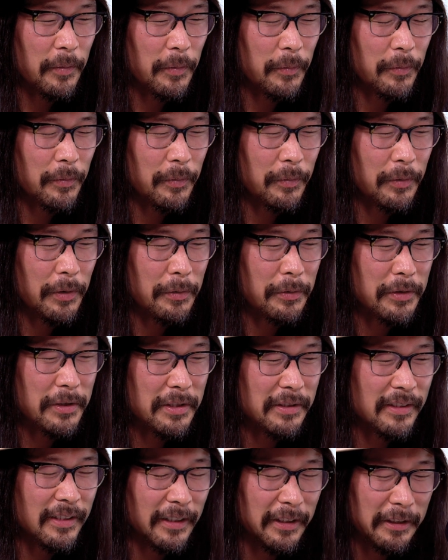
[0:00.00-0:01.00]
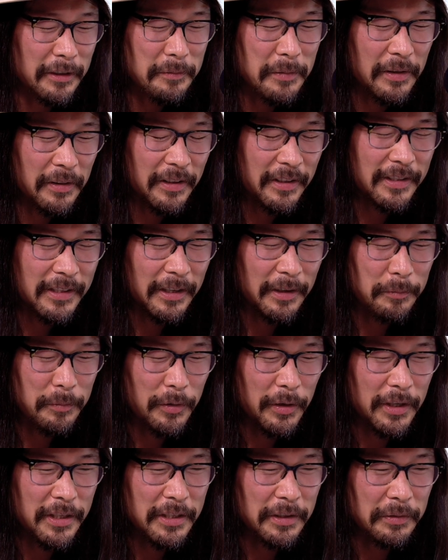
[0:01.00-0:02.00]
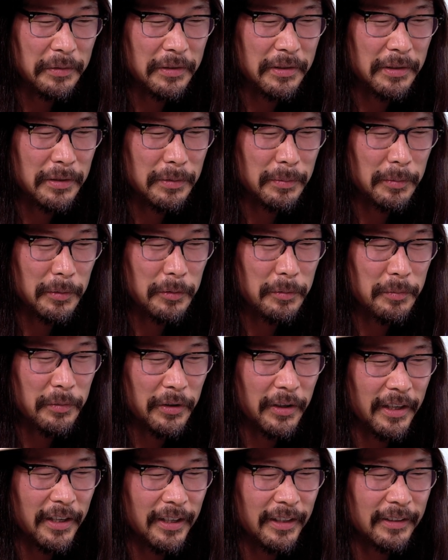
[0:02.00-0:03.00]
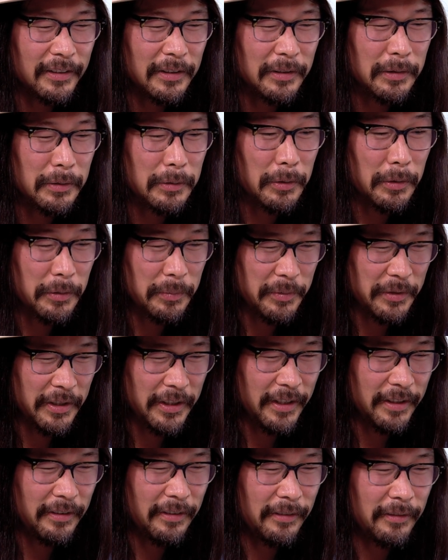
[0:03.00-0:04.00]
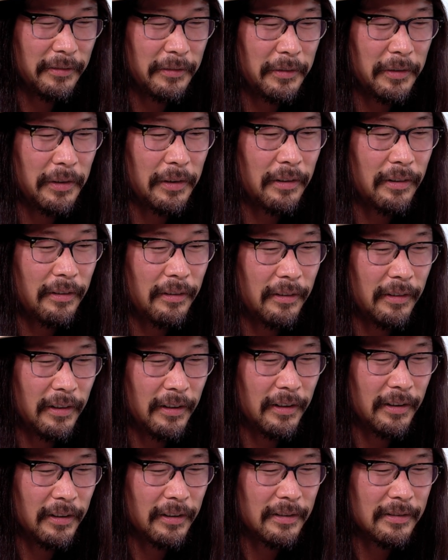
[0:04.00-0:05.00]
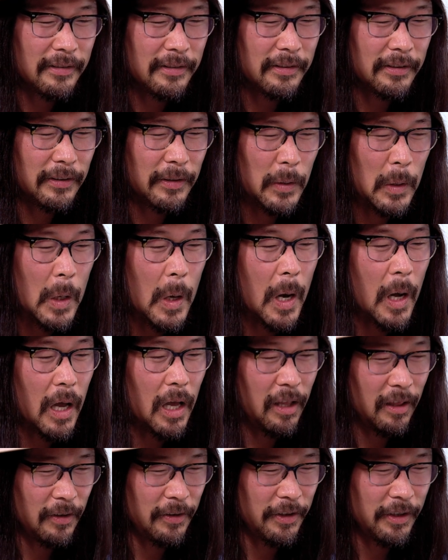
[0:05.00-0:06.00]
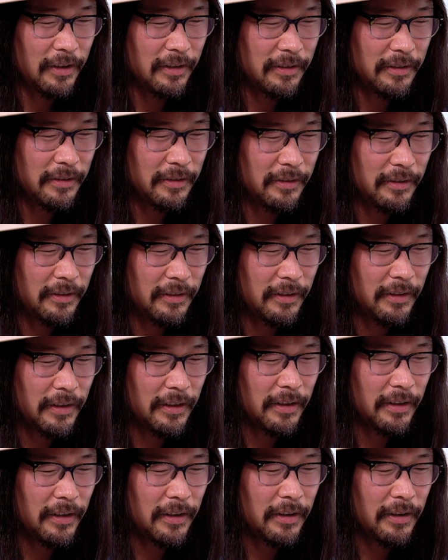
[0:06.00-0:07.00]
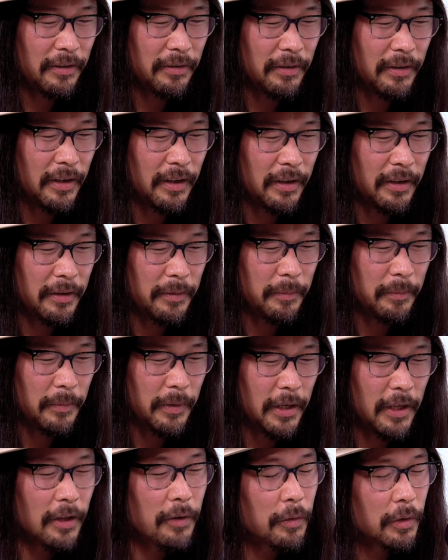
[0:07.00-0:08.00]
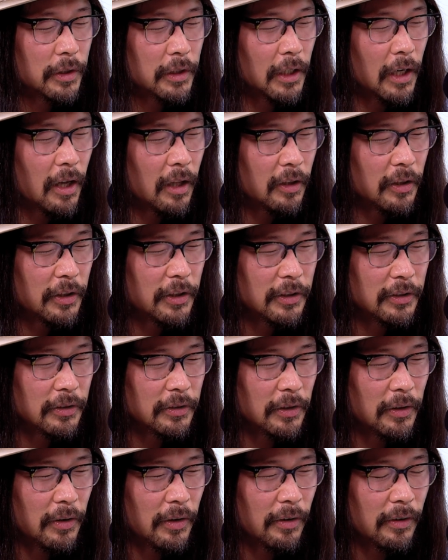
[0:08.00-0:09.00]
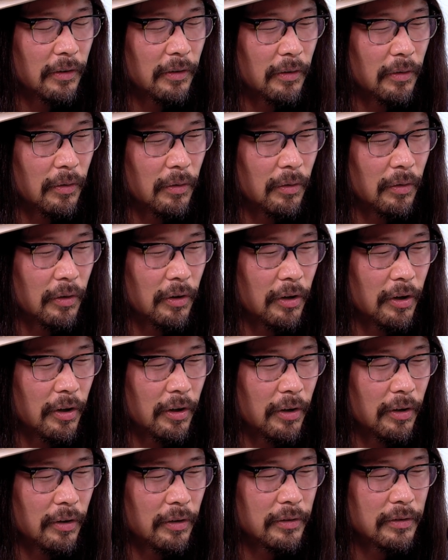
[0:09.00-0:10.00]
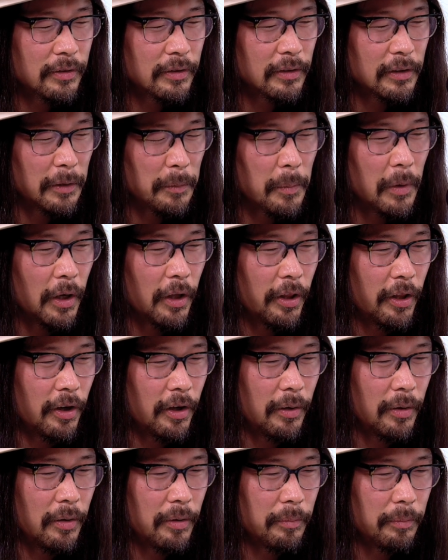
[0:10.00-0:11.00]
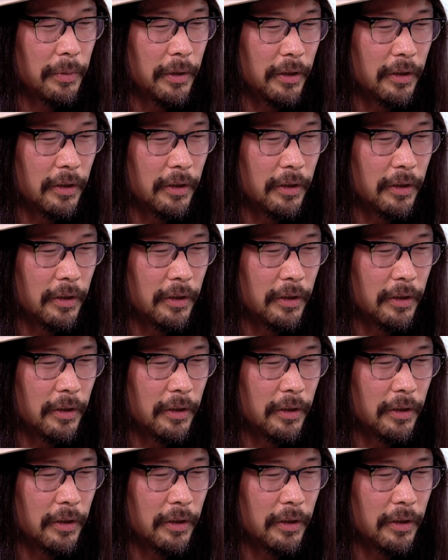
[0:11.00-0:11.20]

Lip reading: we were just talking about this, and I'm pretty sure it was a spoon-bread cornbread with these collards. Either it was collards or some other bitter